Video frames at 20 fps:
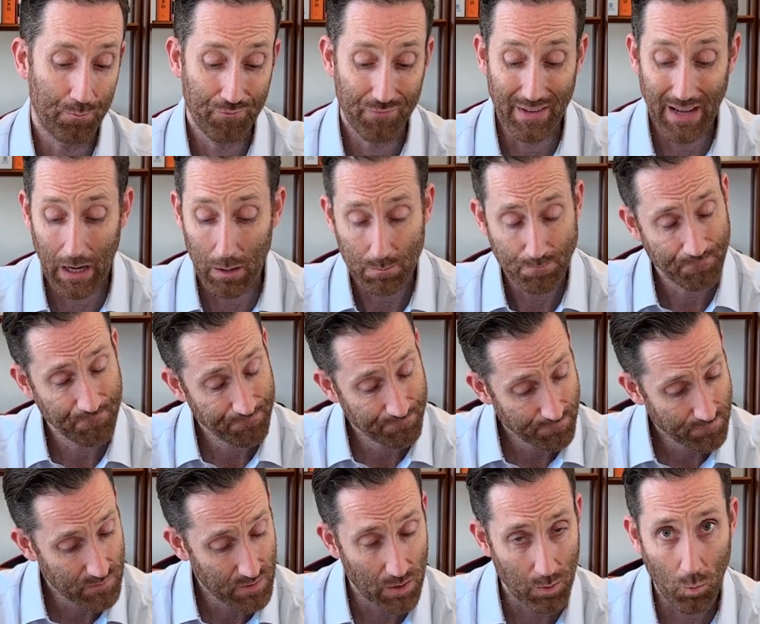Now,
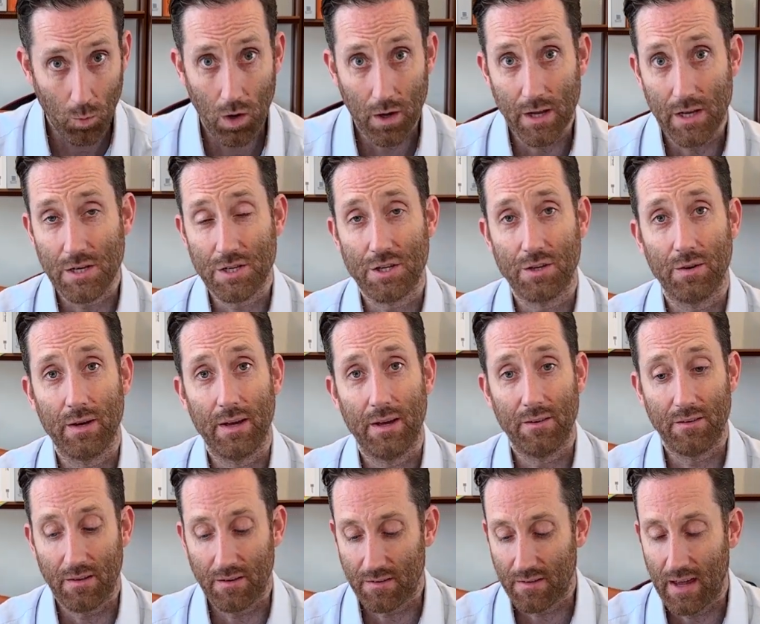the one issue
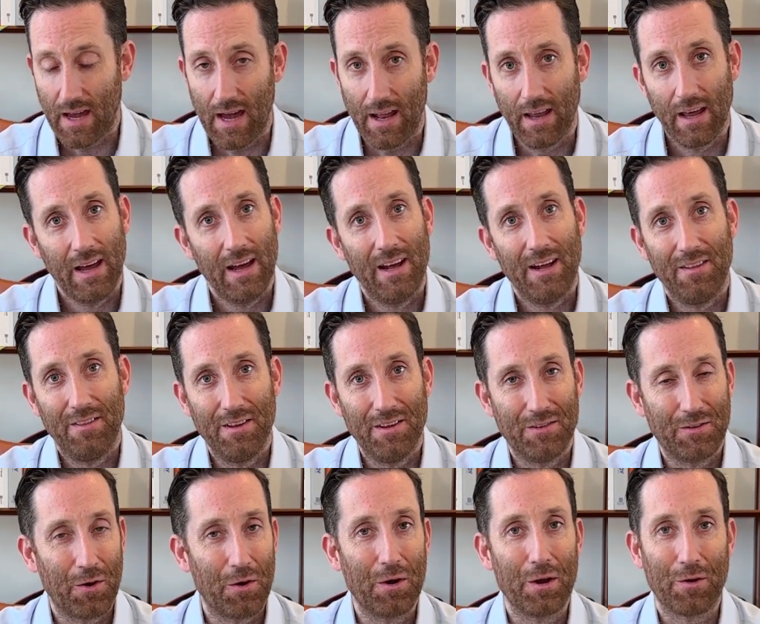is that the
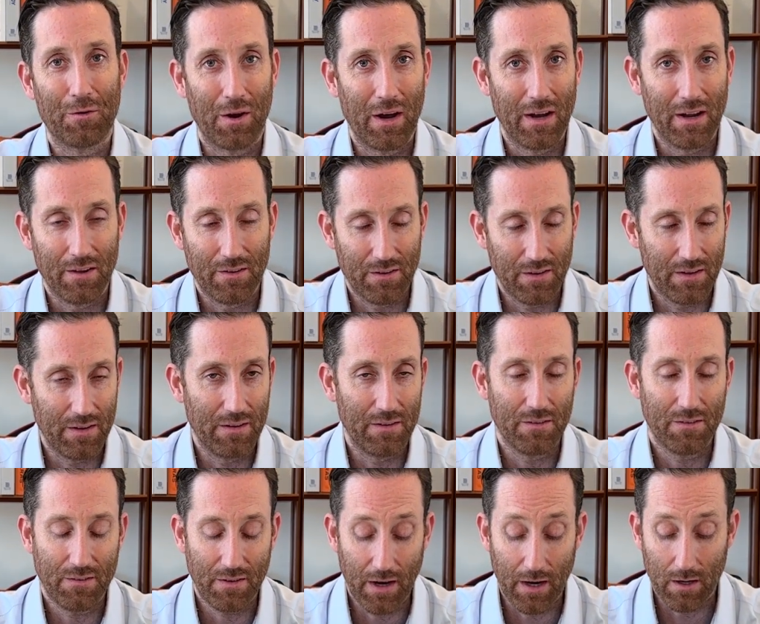turning radius
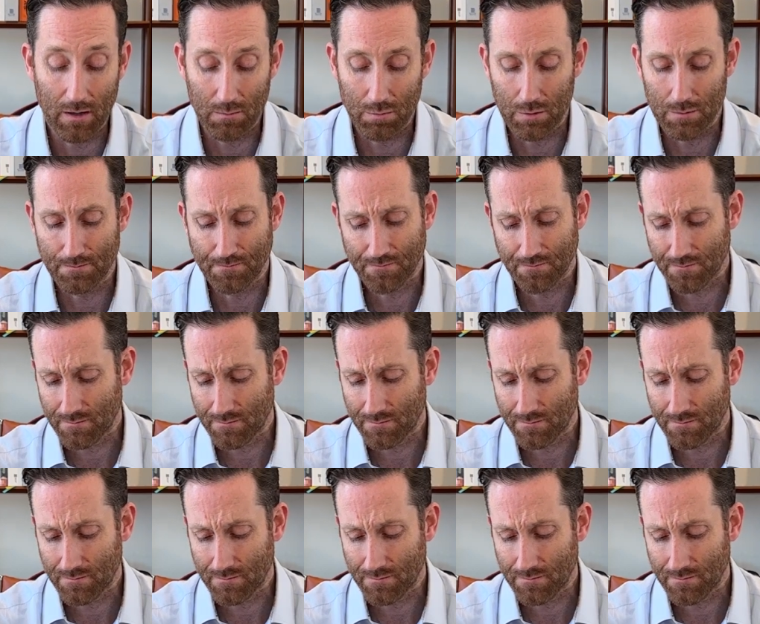is terrible.